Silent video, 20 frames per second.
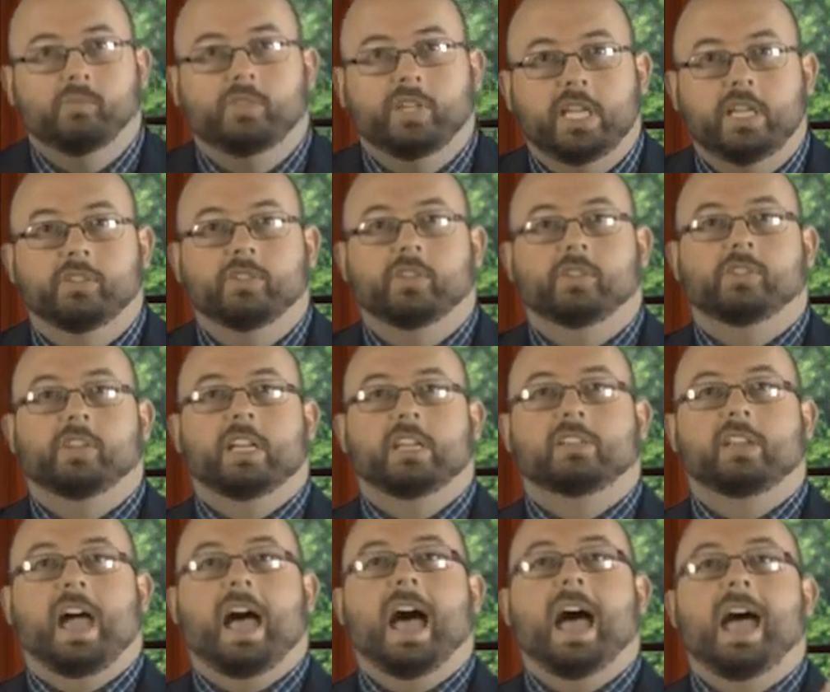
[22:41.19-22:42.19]
Jesus
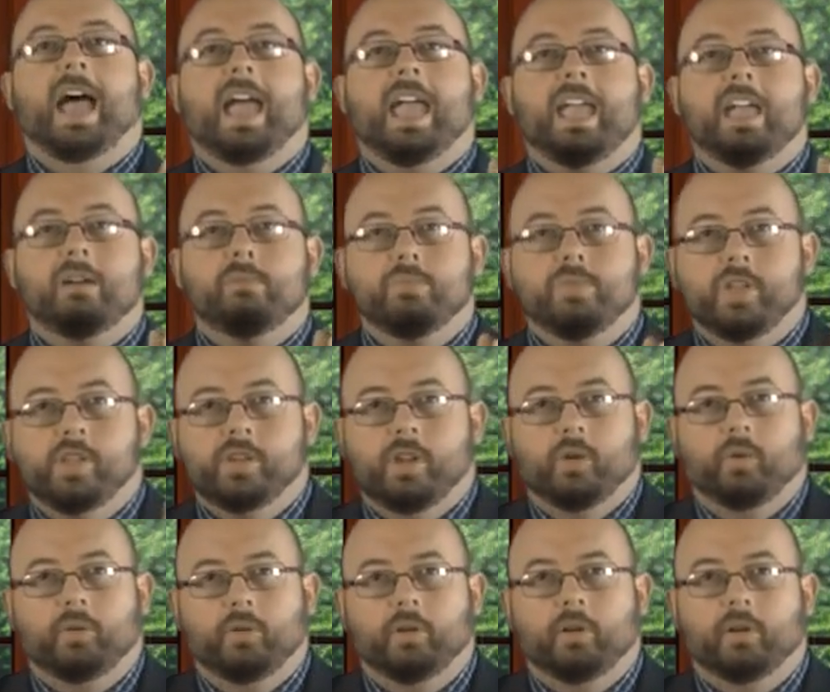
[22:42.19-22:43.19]
says, "I am the
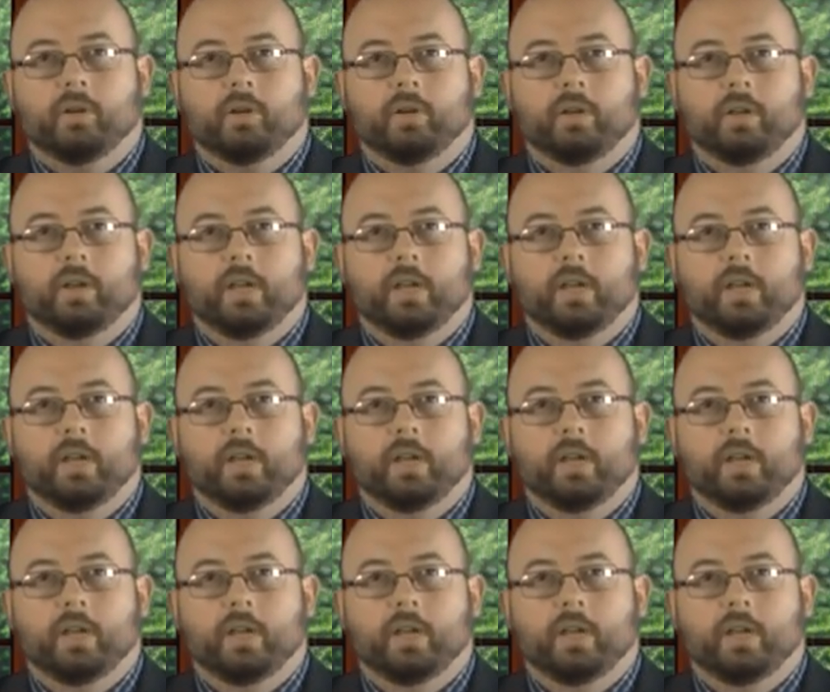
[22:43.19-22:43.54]
door."